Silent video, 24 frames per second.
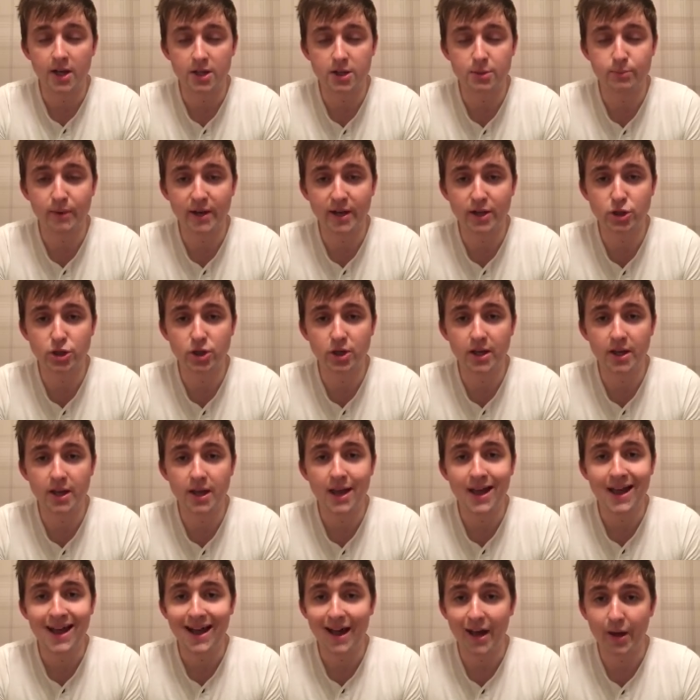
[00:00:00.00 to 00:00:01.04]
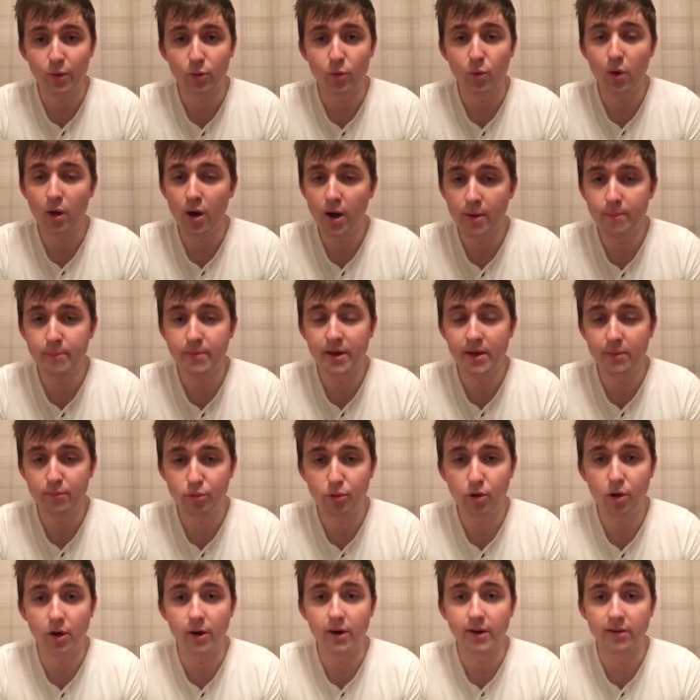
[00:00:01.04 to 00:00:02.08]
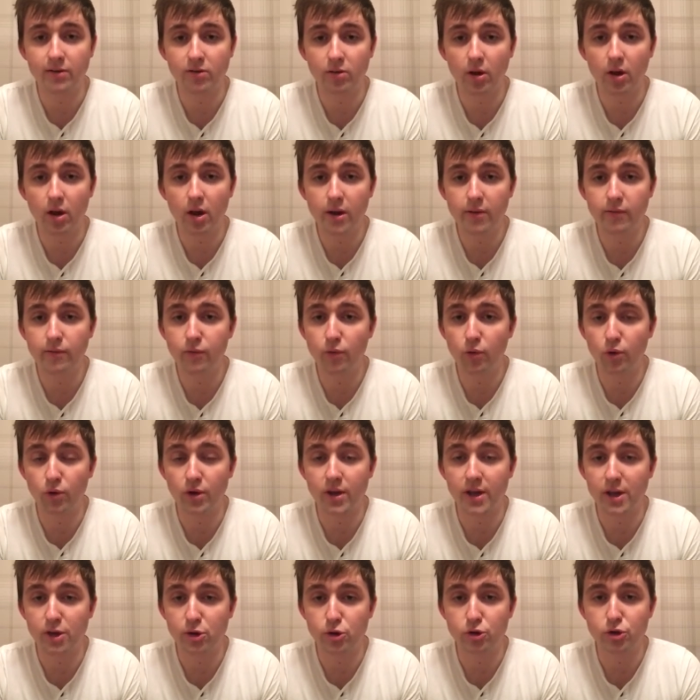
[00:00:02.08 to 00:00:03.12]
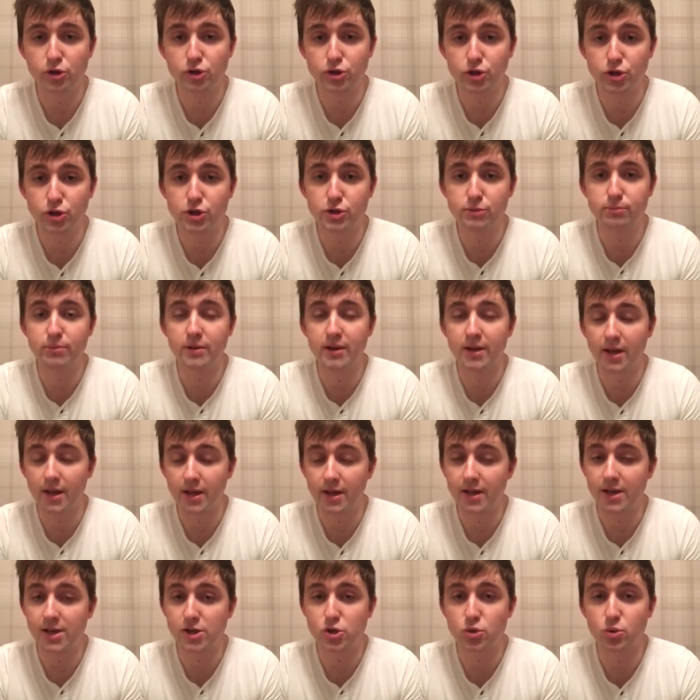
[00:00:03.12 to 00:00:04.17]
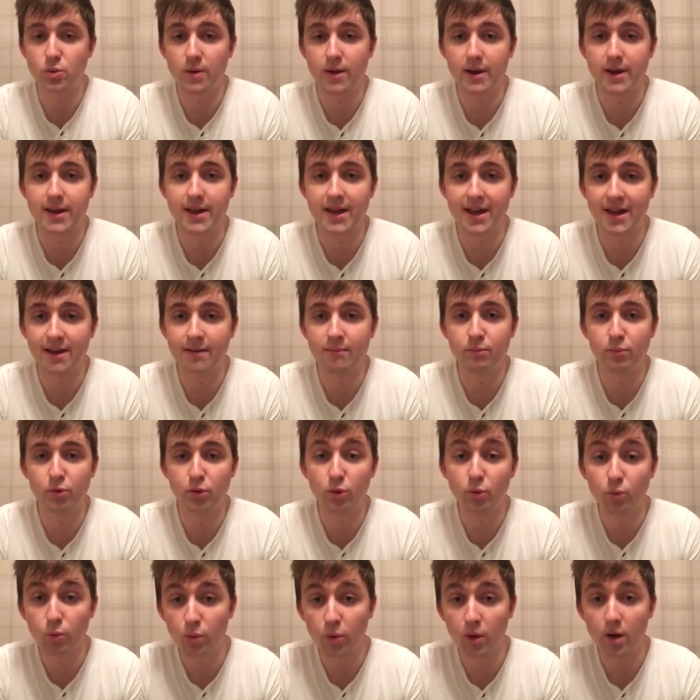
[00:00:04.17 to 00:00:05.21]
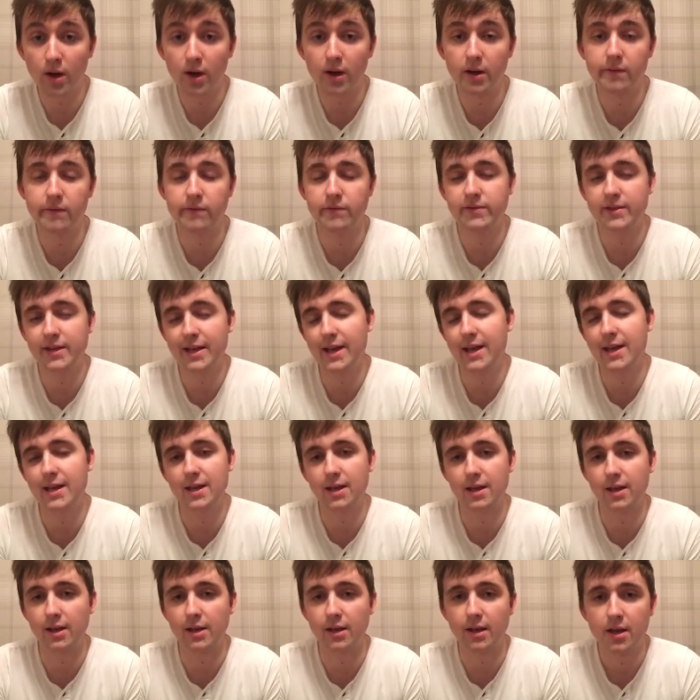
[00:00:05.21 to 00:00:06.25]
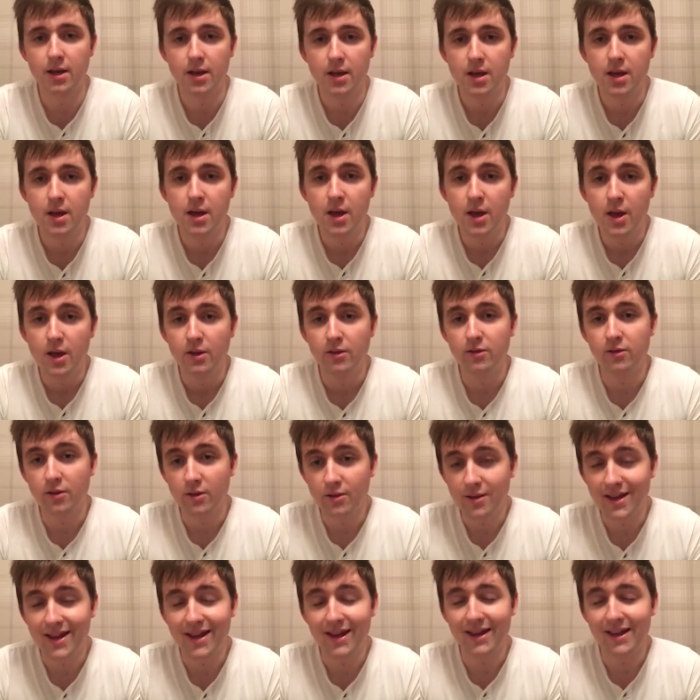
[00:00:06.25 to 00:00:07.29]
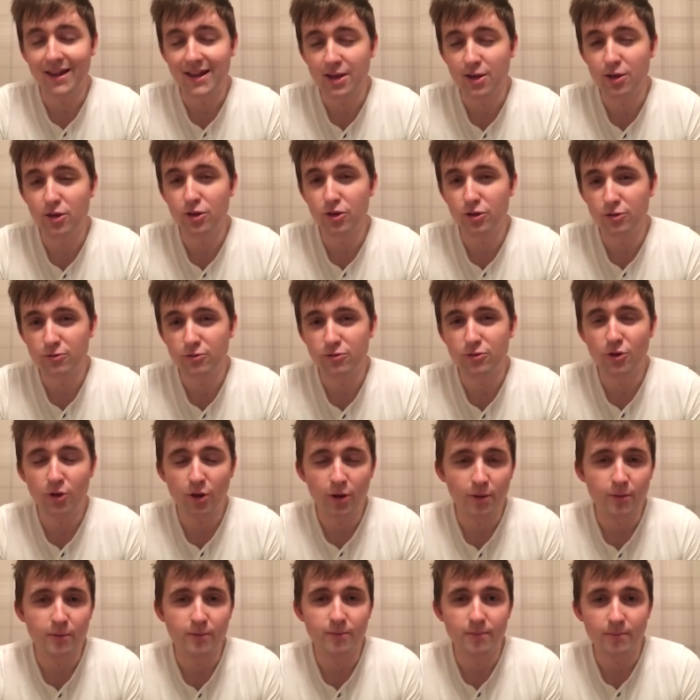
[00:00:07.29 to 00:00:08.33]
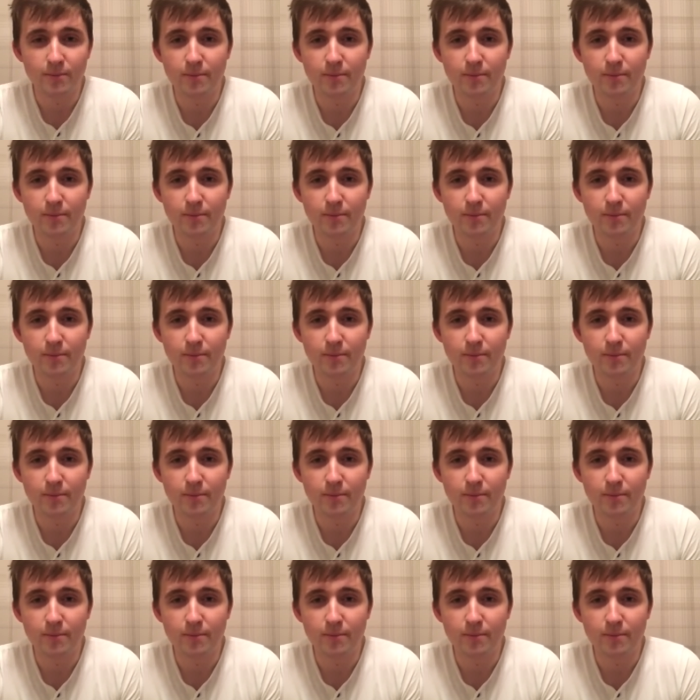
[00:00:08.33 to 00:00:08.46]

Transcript: especially and quite a big price. I thought he could just be an each way gamble worth taking. So yeah, he could not